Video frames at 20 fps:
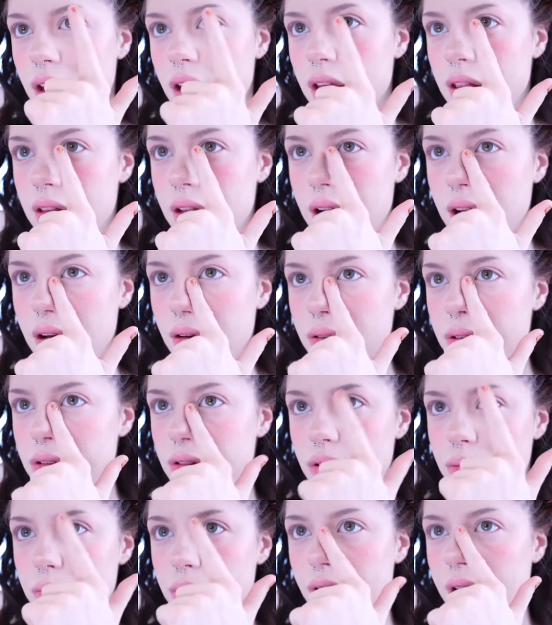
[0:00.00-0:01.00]
And then I
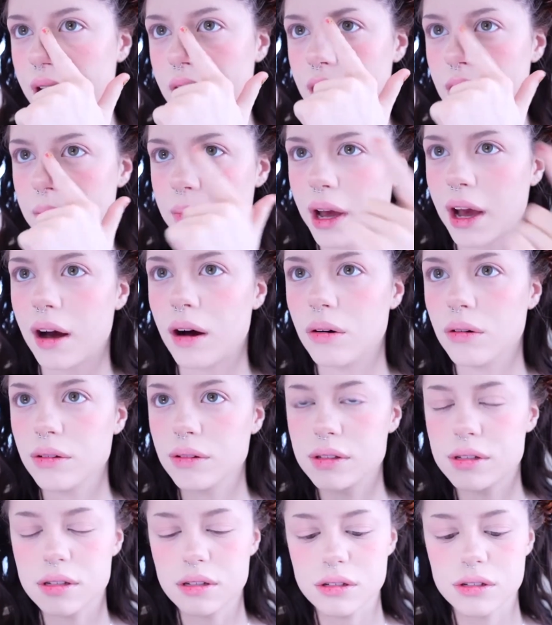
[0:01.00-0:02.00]
also bring them
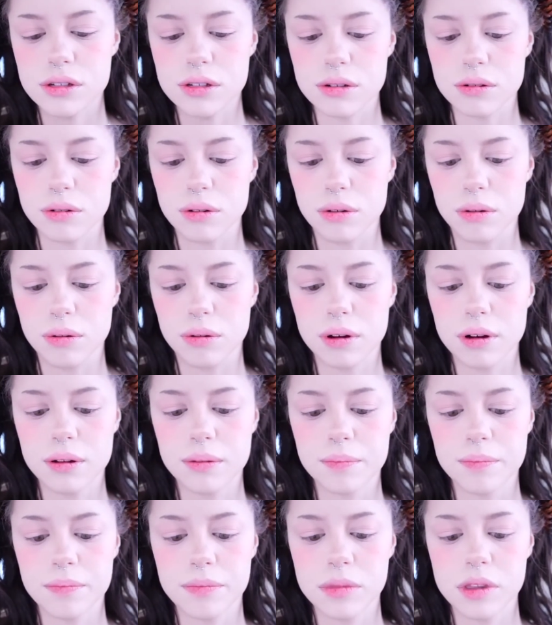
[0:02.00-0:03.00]
out to
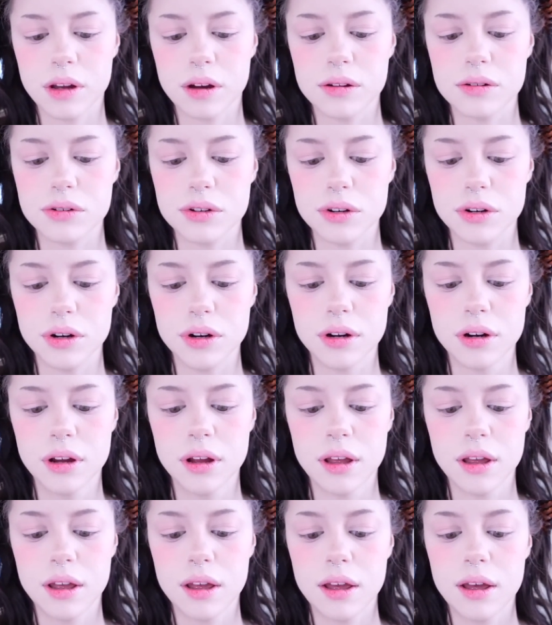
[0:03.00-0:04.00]
under
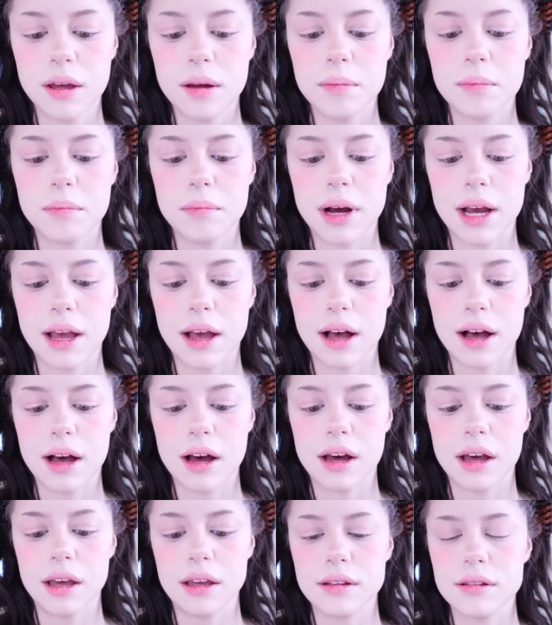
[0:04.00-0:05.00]
my
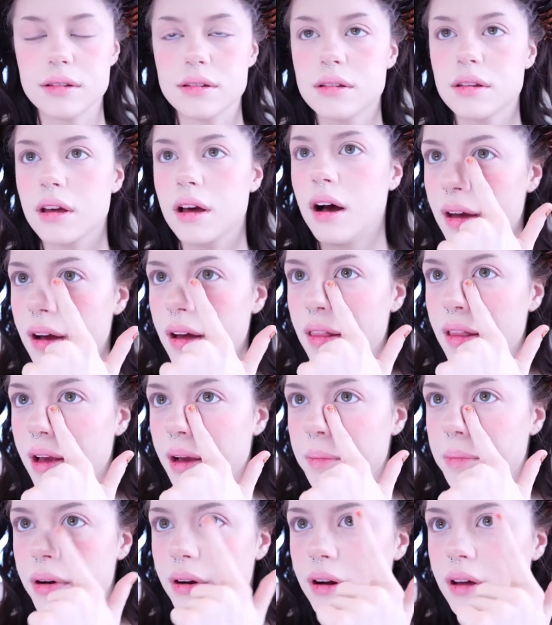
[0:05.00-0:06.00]
eyes. I
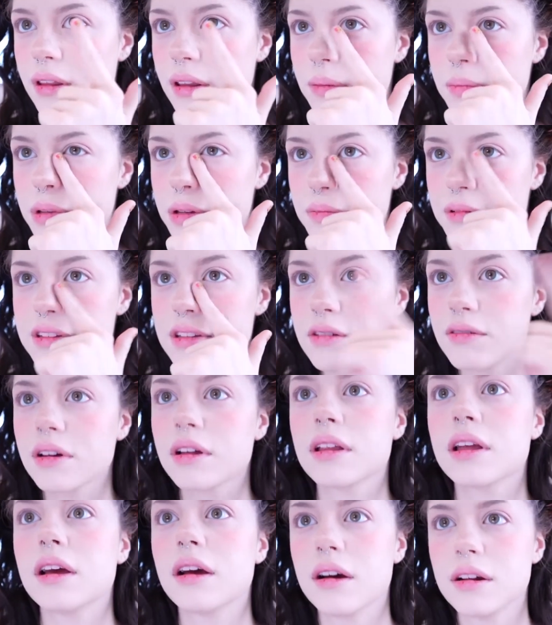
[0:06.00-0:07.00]
like putting them
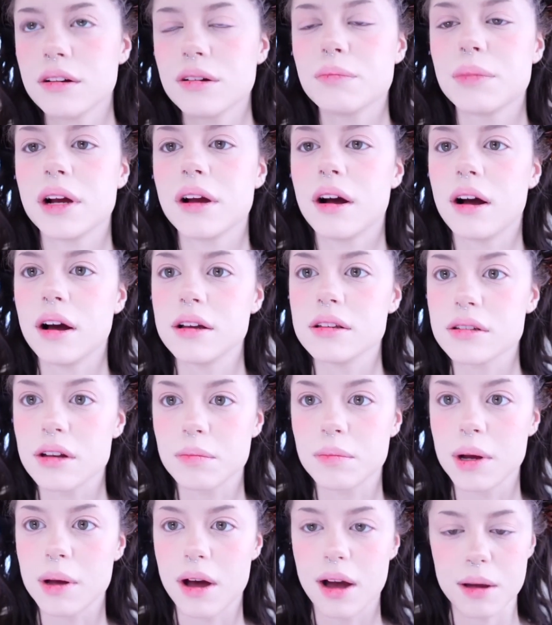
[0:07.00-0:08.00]
specifically under my eyes
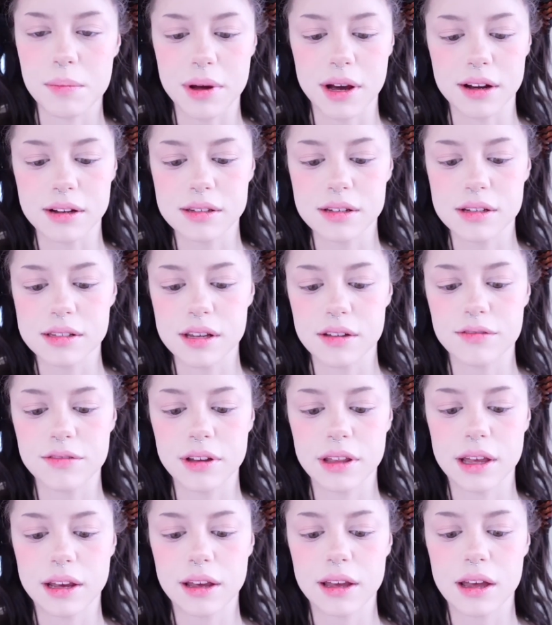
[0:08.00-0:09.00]
on my eye bags because I
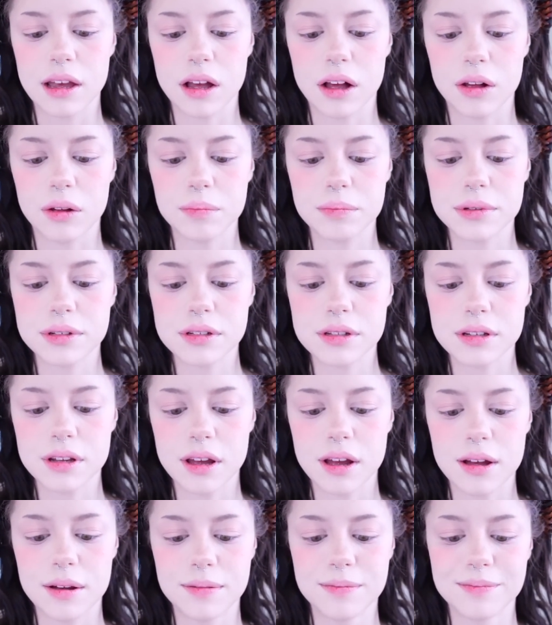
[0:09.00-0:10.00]
feel like it
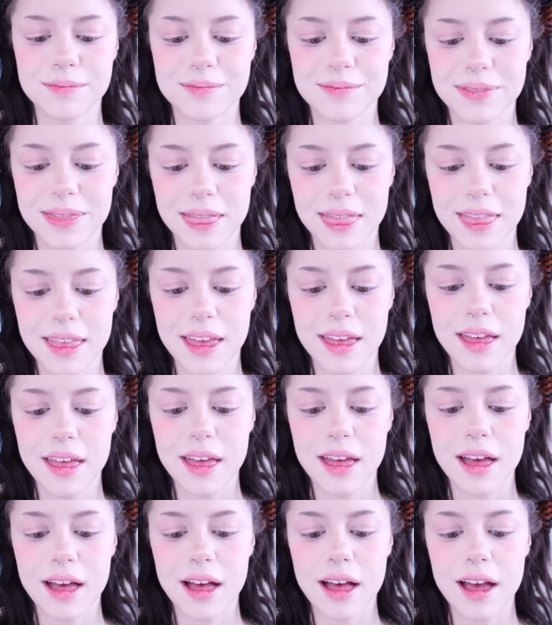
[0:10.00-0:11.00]
helps
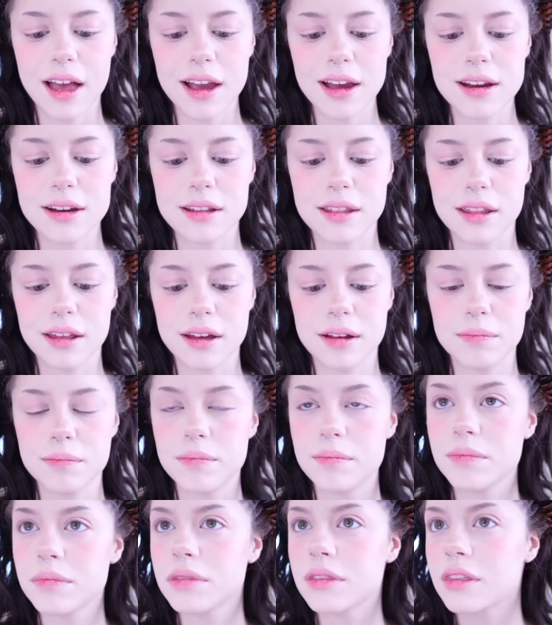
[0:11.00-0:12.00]
hide
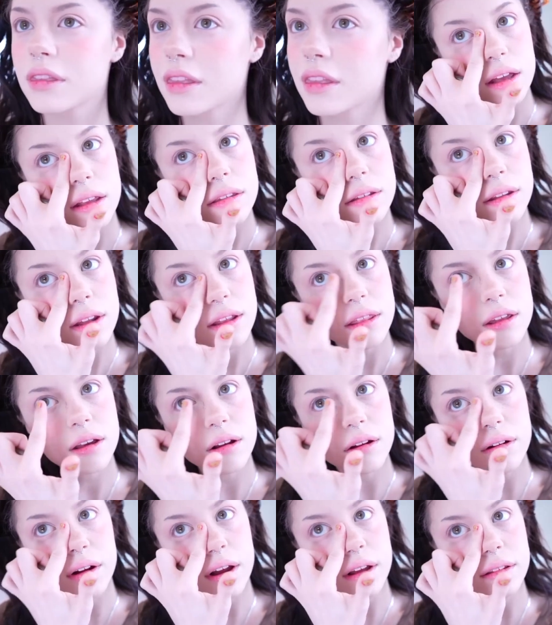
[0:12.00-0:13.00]
them. It's
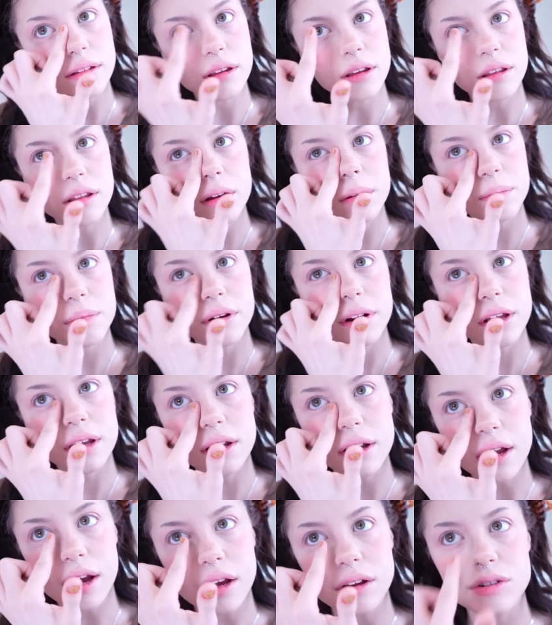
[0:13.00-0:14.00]
nothing crazy, they're
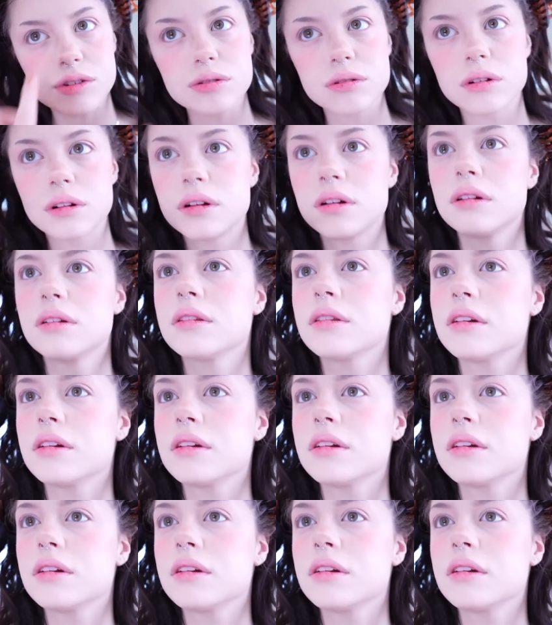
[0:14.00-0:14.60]
pretty natural.